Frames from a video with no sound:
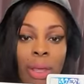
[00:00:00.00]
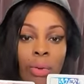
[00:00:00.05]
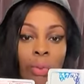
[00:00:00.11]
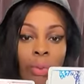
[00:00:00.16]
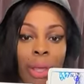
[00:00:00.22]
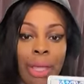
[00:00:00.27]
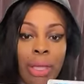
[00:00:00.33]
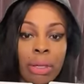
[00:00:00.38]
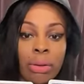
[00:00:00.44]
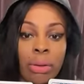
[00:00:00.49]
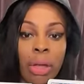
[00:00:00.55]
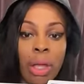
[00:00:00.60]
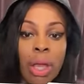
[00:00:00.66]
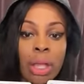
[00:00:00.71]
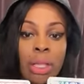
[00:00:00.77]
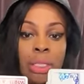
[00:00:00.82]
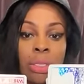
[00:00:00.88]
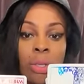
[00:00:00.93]
wheel.
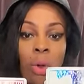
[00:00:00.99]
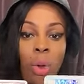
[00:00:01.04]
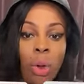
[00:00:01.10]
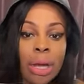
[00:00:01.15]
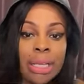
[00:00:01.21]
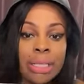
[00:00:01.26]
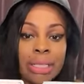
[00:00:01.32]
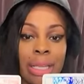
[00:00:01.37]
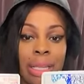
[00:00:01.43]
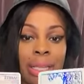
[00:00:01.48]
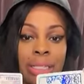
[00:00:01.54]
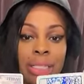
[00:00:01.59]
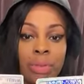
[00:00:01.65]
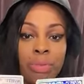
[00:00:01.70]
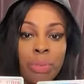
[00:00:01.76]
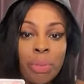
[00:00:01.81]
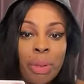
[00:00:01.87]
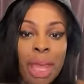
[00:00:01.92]
Taurus,
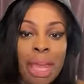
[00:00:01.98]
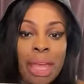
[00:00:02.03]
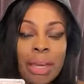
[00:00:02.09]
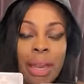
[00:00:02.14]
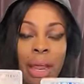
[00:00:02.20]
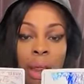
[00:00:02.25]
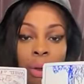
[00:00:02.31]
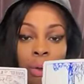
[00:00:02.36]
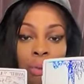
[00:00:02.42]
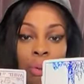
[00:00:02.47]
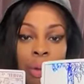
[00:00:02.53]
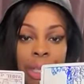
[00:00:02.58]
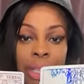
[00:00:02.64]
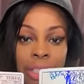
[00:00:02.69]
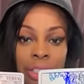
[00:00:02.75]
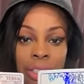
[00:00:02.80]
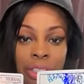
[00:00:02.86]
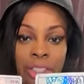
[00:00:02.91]
it's been
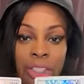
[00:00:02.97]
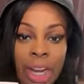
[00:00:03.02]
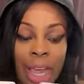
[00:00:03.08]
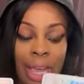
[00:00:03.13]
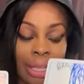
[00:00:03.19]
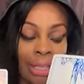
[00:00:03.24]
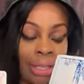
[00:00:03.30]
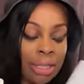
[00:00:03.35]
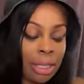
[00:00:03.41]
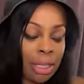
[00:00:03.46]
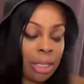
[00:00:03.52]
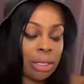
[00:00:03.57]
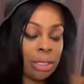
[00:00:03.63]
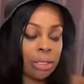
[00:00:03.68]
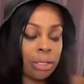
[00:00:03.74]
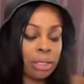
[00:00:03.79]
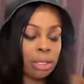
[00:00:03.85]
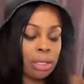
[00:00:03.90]

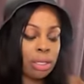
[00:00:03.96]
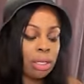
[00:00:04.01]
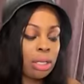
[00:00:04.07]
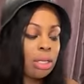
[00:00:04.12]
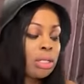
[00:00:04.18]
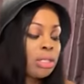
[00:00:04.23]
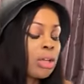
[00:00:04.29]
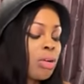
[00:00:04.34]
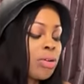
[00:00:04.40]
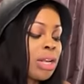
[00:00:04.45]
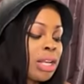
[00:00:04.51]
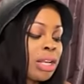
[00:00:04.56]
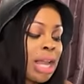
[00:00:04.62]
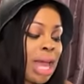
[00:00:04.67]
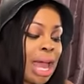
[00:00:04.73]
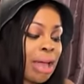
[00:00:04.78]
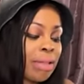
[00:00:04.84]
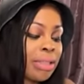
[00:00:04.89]
rejected. Don't
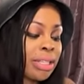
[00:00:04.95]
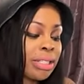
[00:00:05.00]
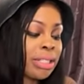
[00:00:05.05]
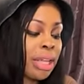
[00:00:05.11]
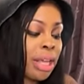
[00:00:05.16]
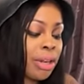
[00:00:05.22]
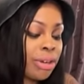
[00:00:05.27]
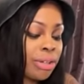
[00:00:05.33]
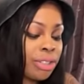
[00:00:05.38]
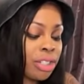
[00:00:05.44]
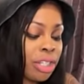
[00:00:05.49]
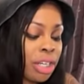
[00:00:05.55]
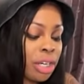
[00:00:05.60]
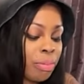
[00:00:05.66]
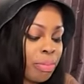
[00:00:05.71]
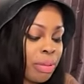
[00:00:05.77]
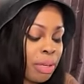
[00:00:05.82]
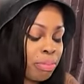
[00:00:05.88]
allow this energy
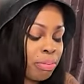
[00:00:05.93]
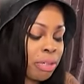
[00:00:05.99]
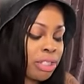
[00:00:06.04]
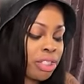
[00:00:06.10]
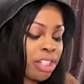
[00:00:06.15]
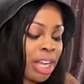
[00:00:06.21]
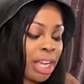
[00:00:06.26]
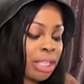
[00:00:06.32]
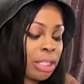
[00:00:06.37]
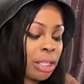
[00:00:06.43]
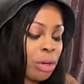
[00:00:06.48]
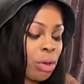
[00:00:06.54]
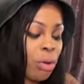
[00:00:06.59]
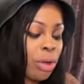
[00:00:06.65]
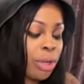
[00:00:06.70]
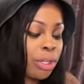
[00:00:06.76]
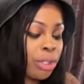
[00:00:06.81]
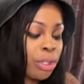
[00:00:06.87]
to be projected
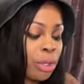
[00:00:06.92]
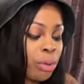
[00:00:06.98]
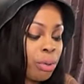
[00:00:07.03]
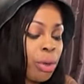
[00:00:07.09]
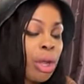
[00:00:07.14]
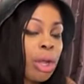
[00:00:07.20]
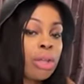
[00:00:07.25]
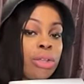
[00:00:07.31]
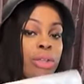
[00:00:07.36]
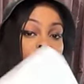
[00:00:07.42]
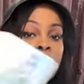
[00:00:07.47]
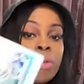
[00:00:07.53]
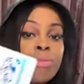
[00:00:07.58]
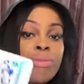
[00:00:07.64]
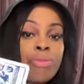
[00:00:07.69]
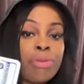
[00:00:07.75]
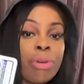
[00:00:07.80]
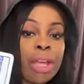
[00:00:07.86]
on you.
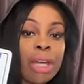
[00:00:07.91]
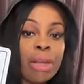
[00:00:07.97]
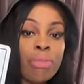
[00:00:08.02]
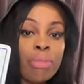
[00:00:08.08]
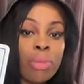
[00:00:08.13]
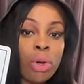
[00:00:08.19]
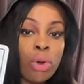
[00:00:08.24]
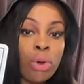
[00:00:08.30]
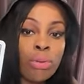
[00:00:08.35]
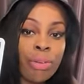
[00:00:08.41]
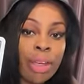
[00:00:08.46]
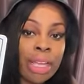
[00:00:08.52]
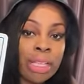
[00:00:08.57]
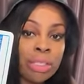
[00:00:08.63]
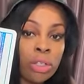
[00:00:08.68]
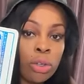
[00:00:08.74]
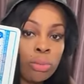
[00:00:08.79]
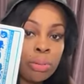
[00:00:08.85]
You're free to move
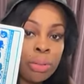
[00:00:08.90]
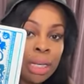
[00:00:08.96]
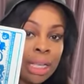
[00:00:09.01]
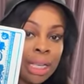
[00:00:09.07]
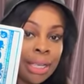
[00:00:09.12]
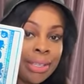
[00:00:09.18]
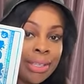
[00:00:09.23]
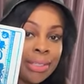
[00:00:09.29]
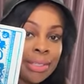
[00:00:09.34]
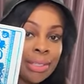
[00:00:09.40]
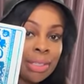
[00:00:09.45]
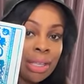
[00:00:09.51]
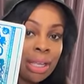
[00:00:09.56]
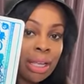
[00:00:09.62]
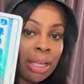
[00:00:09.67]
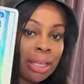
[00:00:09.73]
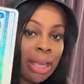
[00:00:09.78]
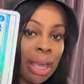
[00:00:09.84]
as you please.
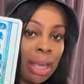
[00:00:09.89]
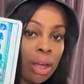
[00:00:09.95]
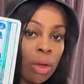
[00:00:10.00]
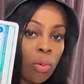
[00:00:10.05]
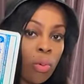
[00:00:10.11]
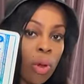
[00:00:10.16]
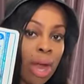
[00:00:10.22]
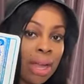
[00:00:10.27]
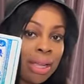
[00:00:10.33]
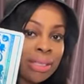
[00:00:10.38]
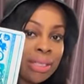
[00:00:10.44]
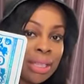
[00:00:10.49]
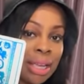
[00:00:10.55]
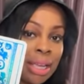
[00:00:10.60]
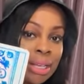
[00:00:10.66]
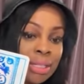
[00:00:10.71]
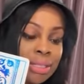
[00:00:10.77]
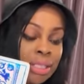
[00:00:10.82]
King of Wands
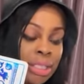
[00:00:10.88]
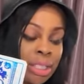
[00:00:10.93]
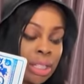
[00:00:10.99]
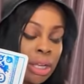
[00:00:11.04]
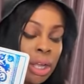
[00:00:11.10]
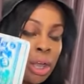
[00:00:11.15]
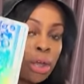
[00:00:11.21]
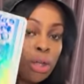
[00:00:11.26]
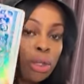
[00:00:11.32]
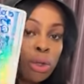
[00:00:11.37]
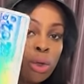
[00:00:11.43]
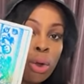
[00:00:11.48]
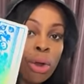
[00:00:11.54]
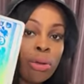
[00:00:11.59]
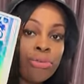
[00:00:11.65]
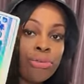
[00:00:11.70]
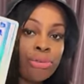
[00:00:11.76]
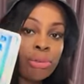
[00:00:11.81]
energy.
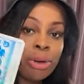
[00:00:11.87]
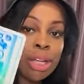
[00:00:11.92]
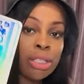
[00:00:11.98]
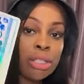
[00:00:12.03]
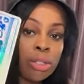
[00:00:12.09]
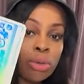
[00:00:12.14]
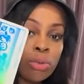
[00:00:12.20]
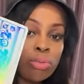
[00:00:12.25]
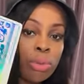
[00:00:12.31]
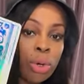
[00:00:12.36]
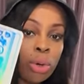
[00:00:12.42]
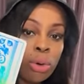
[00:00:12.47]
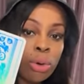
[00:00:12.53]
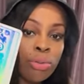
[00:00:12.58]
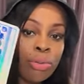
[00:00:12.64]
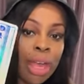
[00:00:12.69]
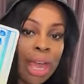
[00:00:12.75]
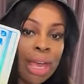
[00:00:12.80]
You're free to
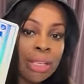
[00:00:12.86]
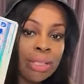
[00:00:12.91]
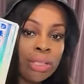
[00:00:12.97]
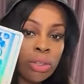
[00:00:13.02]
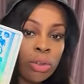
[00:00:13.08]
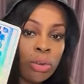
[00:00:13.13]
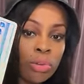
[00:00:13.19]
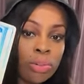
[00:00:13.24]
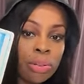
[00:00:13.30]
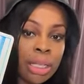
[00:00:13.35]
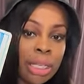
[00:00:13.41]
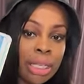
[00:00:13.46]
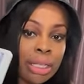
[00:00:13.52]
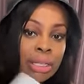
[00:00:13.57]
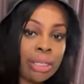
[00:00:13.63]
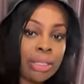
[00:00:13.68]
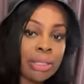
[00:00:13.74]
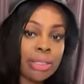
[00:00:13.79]
move as you
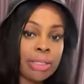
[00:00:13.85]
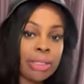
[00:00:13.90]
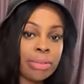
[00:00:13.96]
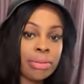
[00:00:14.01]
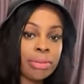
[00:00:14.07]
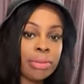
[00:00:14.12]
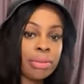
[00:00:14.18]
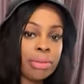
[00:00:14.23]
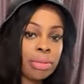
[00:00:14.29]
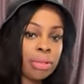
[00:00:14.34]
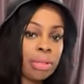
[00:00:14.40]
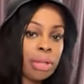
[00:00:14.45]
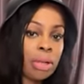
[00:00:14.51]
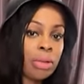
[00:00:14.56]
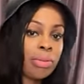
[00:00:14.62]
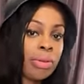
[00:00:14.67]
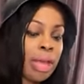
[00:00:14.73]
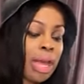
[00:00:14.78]
please.
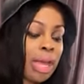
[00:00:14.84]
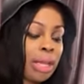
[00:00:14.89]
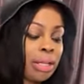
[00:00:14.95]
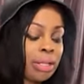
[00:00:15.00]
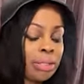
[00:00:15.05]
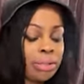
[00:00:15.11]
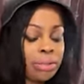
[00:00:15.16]
Okay?